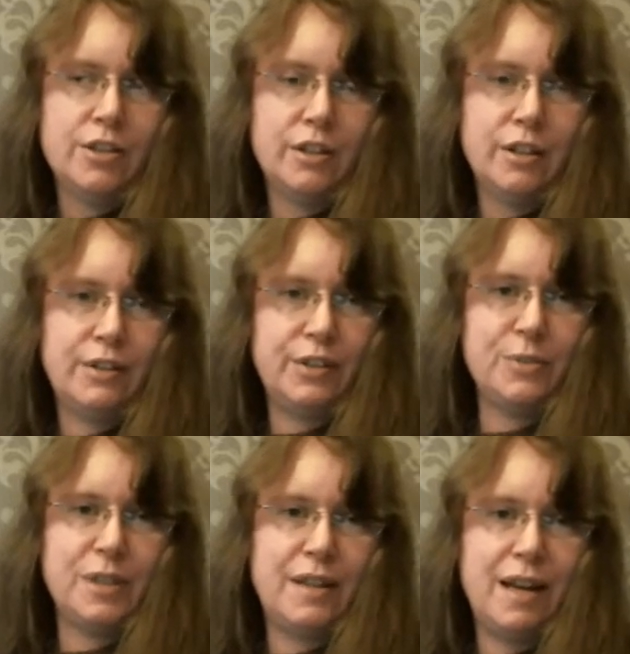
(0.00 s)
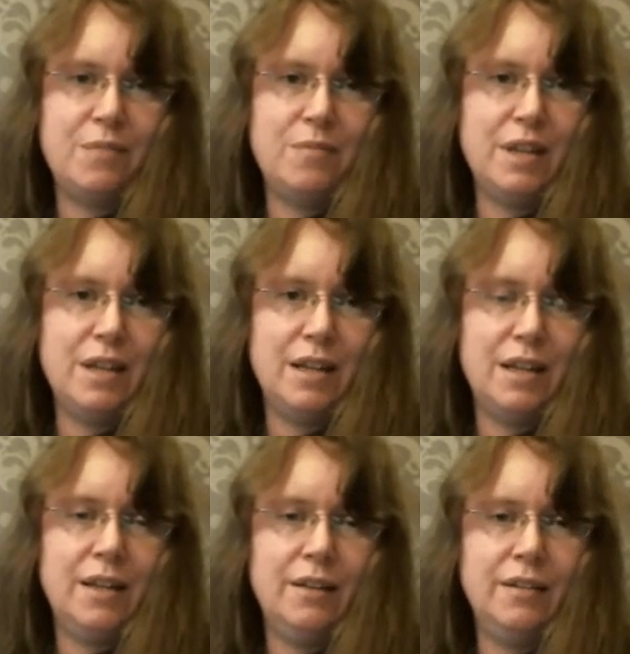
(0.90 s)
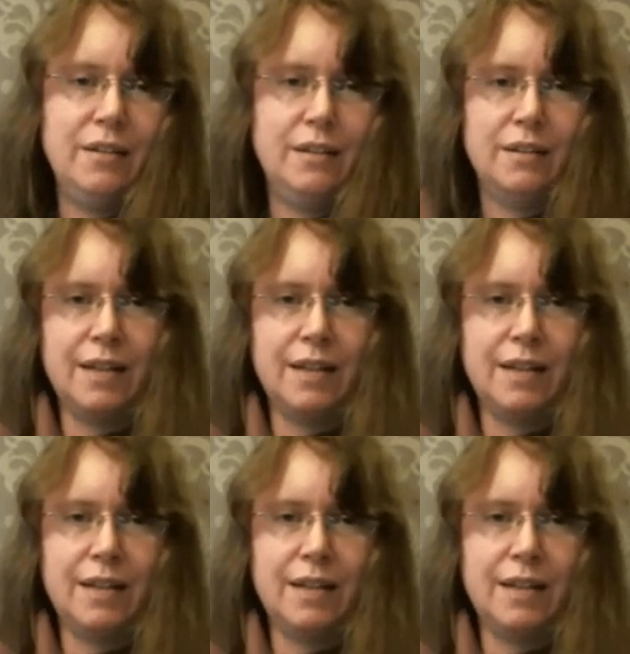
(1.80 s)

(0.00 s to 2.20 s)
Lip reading: During Christmas time he's